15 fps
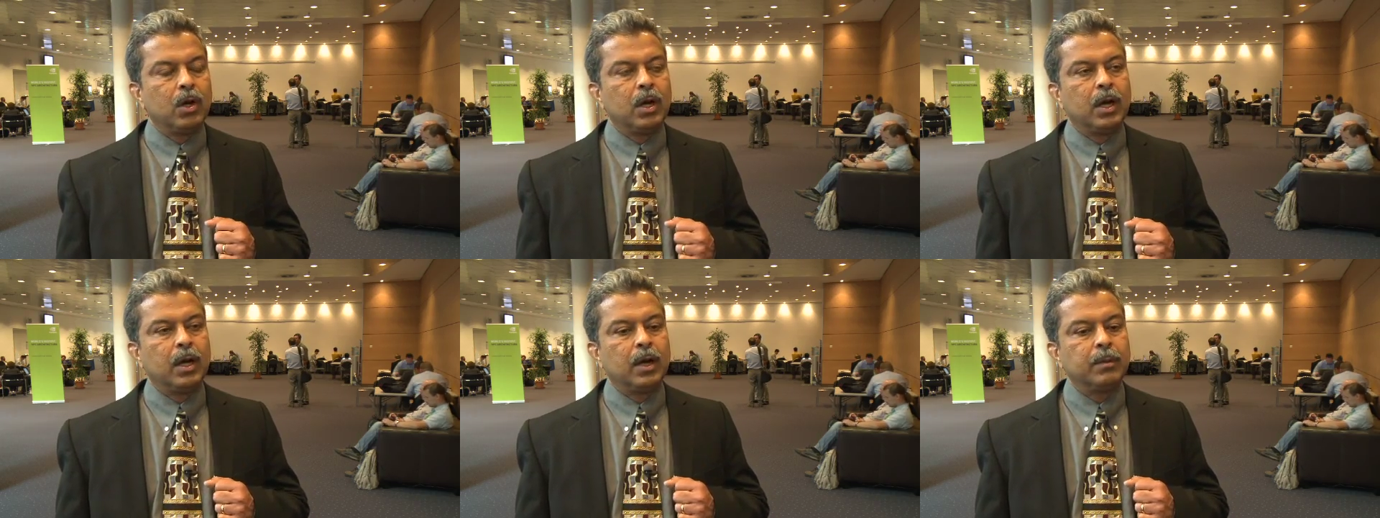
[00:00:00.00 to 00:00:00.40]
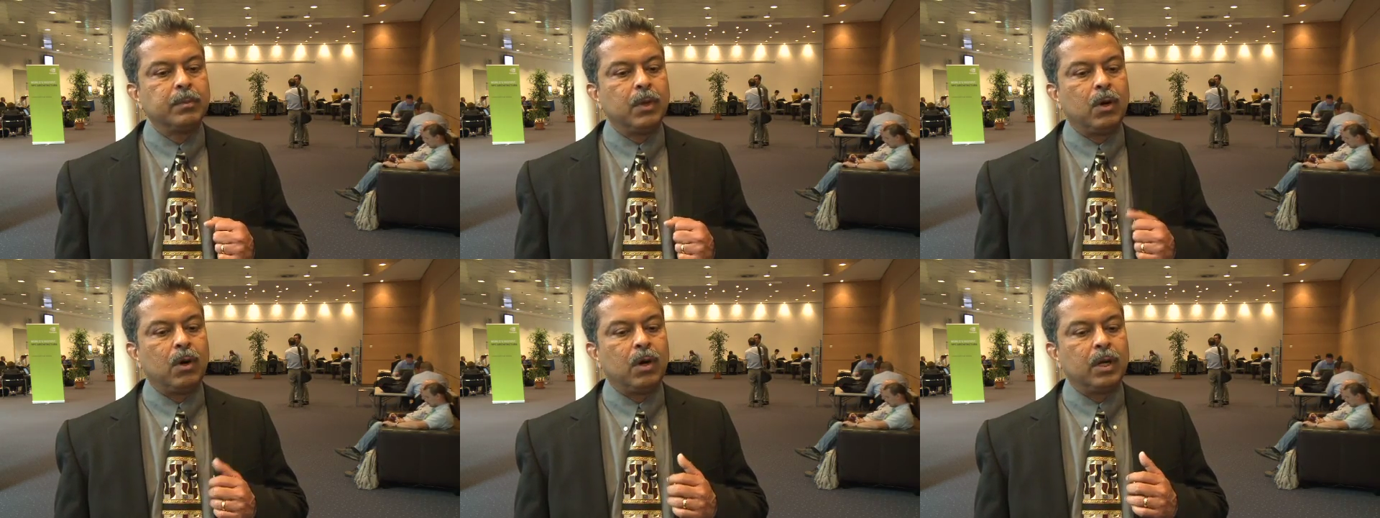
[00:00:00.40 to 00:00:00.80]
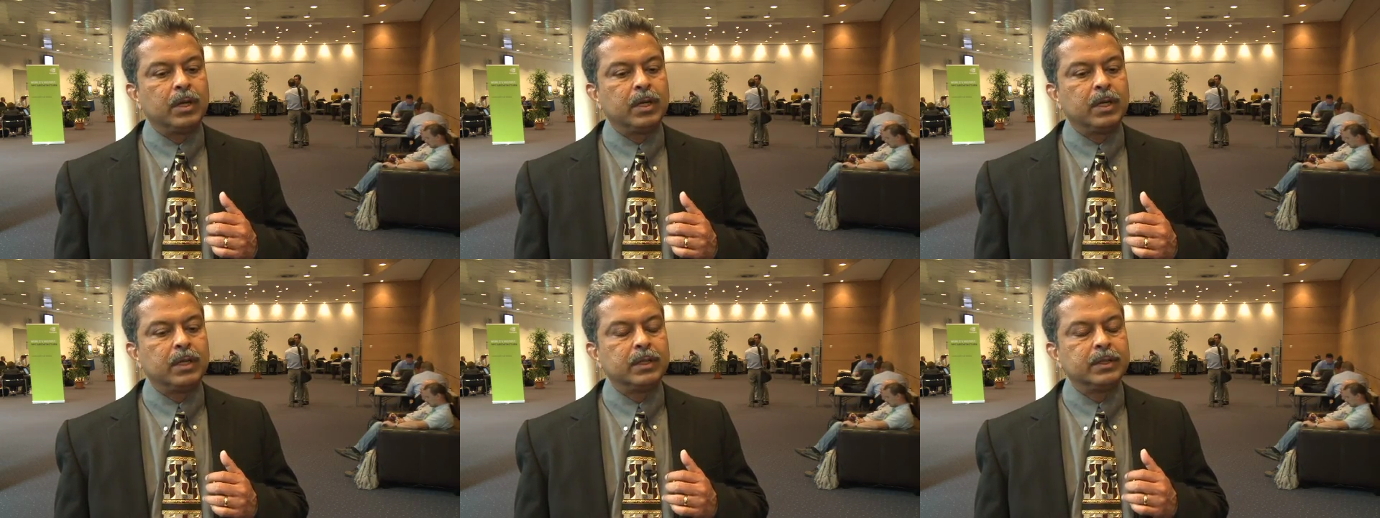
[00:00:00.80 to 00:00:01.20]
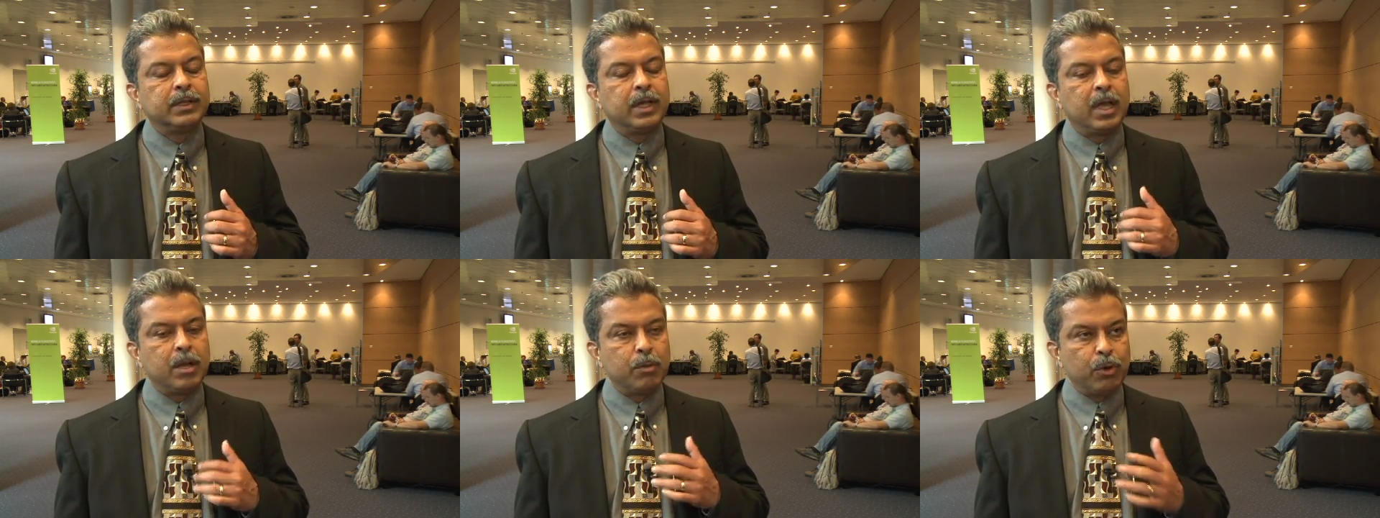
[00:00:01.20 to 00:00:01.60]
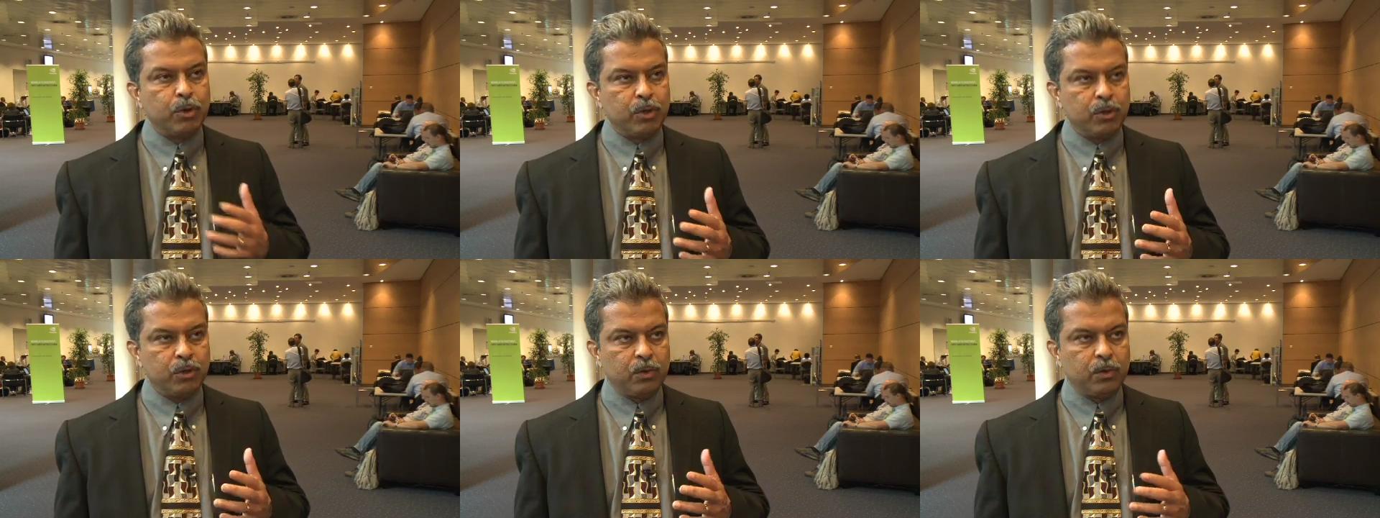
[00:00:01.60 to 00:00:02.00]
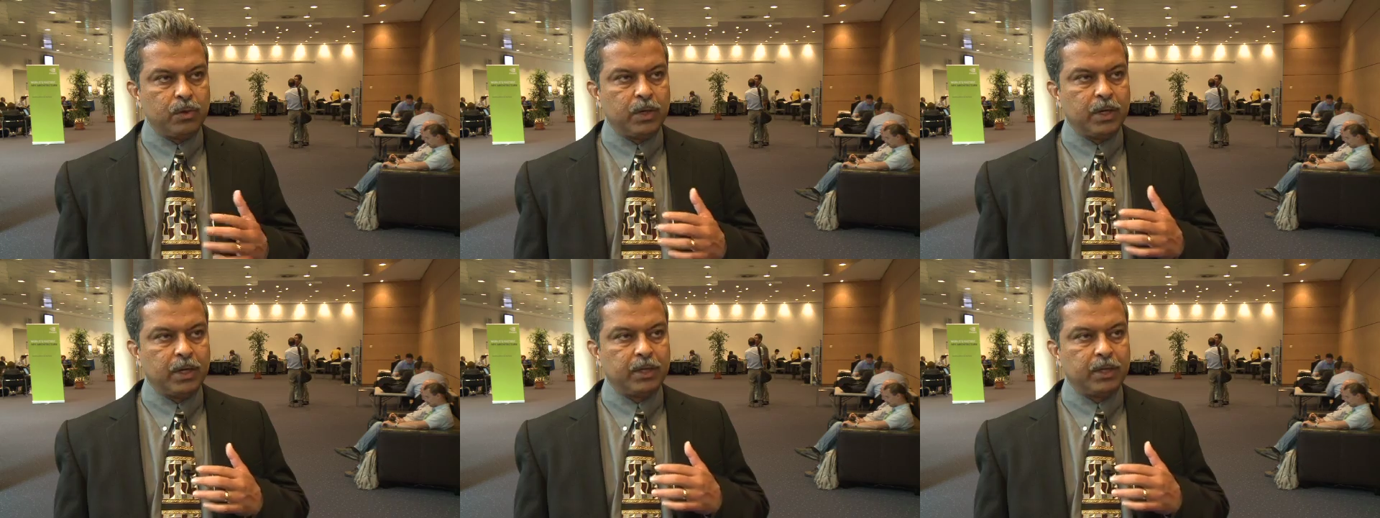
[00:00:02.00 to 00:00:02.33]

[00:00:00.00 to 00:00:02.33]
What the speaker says: on the MOU,